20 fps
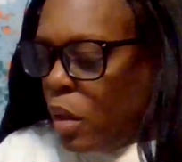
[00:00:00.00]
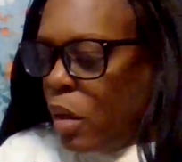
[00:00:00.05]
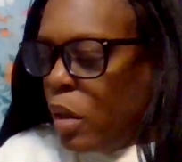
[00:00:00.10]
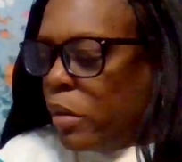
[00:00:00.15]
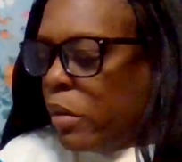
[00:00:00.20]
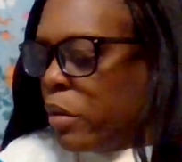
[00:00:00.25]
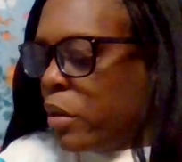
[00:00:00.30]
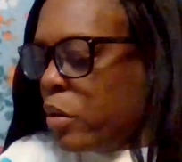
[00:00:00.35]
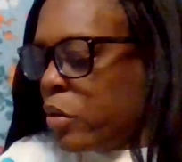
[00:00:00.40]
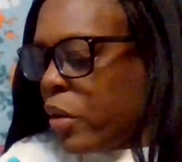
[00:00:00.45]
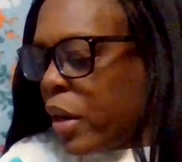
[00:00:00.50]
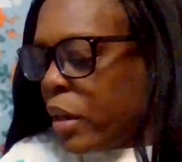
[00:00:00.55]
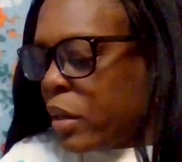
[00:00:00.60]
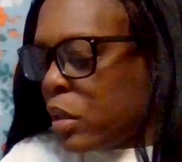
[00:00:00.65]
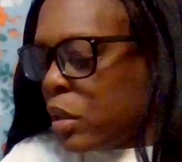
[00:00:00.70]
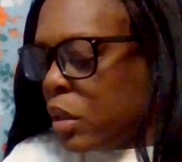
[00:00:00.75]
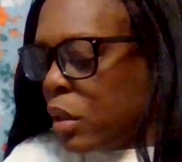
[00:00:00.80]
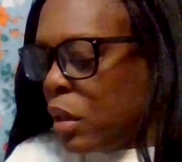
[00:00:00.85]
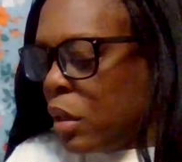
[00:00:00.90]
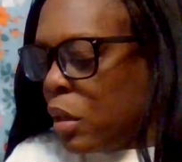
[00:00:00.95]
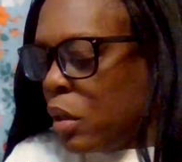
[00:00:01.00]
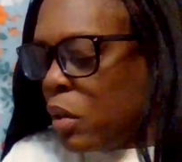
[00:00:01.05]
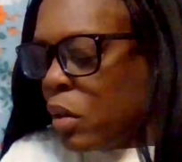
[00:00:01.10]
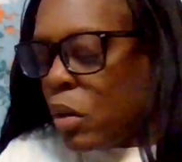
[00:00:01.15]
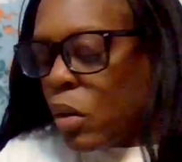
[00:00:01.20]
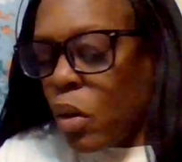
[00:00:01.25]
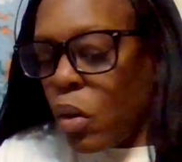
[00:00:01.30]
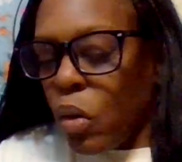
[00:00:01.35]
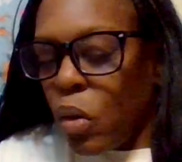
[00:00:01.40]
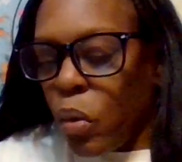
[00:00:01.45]
And then you try to see, you
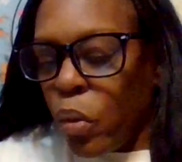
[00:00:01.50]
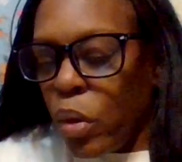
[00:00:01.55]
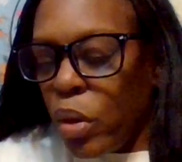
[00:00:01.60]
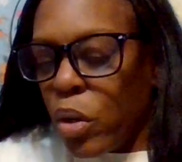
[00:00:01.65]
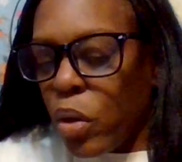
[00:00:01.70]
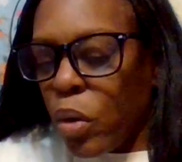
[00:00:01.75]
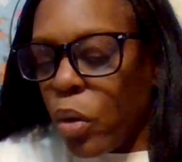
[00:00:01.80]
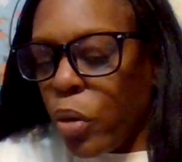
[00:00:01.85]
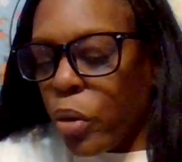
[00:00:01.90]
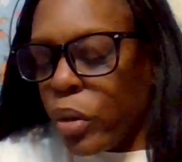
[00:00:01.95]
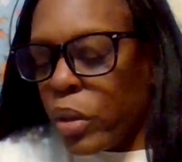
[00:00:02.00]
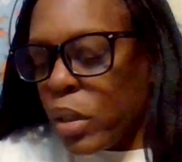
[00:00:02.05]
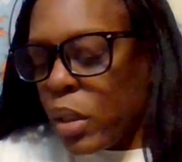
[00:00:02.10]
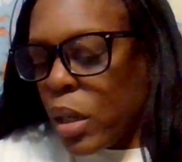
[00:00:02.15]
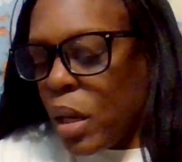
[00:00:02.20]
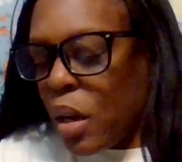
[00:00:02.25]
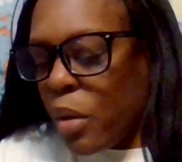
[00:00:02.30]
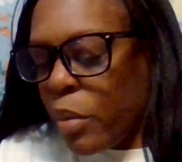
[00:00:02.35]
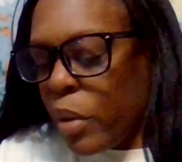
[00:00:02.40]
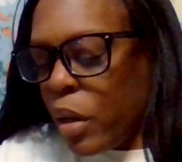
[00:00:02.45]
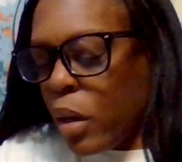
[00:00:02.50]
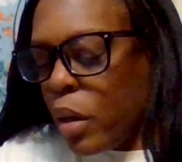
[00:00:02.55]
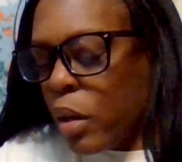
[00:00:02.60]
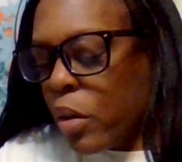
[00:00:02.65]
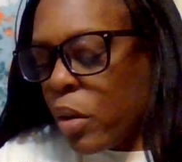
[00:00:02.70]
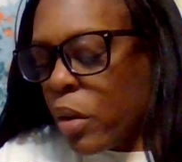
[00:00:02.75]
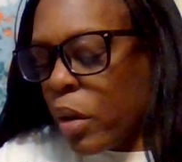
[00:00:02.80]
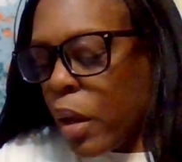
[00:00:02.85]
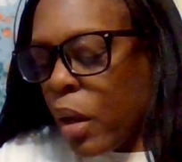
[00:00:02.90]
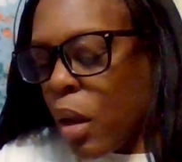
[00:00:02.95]
know, when your order's coming and
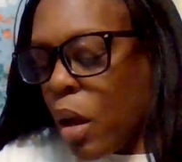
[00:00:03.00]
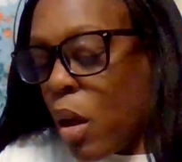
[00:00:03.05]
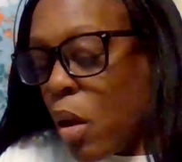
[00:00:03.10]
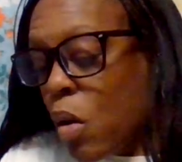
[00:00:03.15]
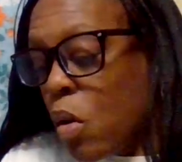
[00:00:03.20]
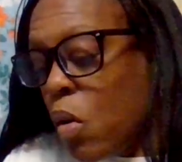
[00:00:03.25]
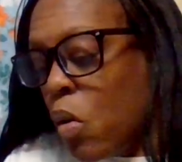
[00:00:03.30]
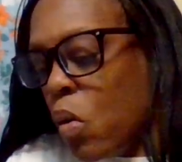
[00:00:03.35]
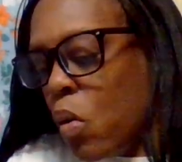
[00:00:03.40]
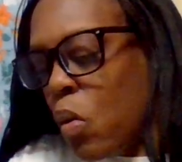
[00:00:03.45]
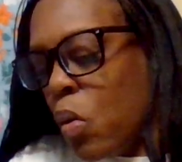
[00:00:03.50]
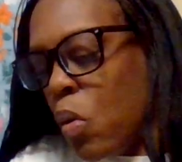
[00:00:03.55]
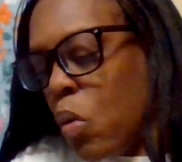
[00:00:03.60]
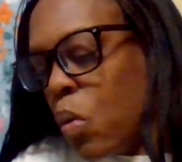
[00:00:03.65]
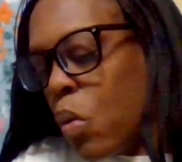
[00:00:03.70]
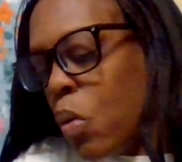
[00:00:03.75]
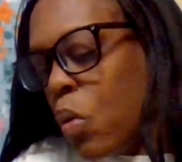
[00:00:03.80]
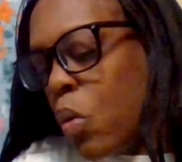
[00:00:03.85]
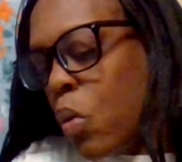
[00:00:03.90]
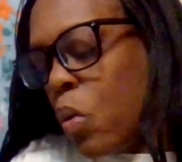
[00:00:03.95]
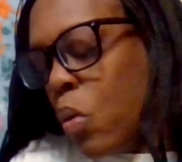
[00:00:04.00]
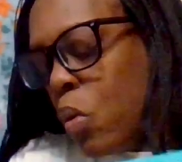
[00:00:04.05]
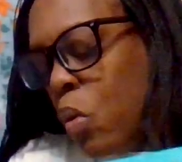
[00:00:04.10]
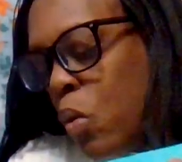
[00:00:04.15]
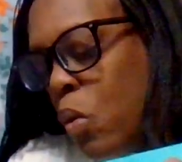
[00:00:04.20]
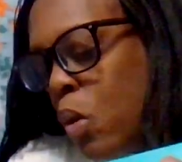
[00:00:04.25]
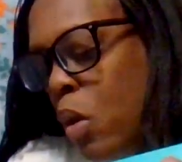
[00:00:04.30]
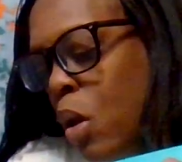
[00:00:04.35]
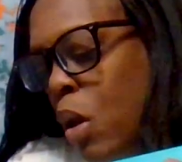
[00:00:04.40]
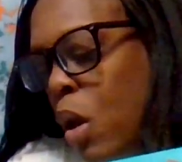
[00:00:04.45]
you're like, oh.
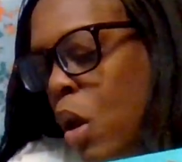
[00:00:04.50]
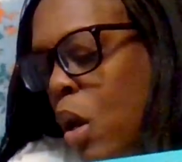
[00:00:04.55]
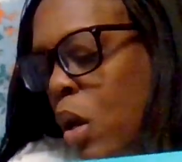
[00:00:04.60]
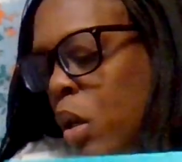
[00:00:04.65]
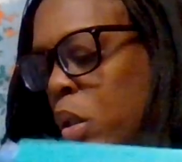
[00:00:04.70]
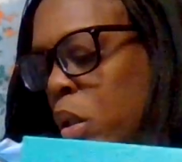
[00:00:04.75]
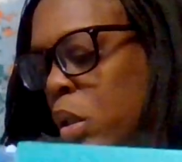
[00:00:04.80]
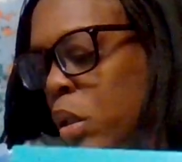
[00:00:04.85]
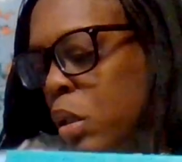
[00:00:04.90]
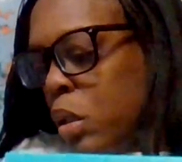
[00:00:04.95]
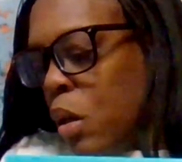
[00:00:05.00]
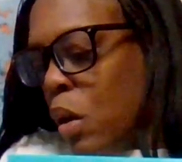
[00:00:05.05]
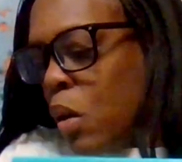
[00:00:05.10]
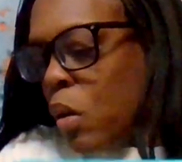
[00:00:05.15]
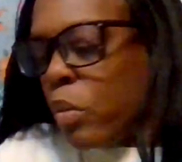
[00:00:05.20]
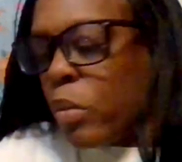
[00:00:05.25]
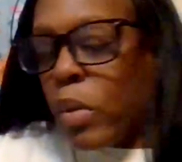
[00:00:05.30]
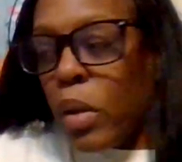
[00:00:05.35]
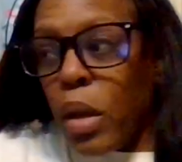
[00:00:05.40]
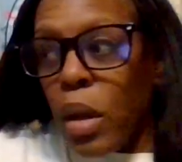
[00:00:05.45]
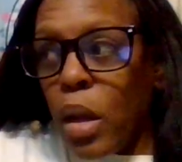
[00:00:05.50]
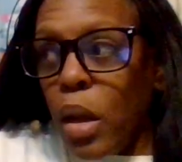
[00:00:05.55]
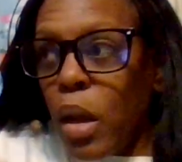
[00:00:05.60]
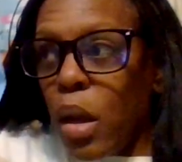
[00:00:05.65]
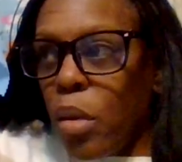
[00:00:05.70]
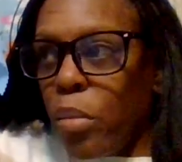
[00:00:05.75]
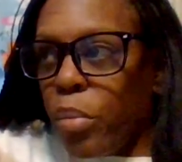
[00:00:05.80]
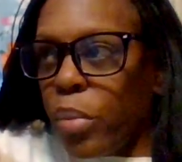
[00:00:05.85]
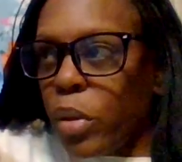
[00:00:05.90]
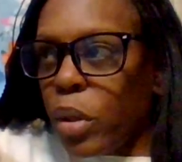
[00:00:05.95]
So,
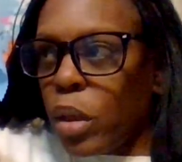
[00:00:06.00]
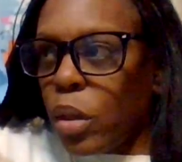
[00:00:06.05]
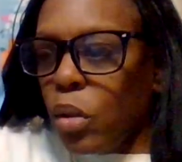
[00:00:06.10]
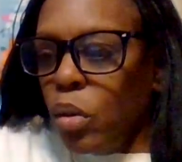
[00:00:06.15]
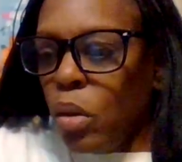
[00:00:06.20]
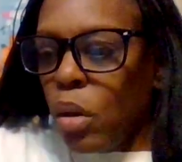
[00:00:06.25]
a blue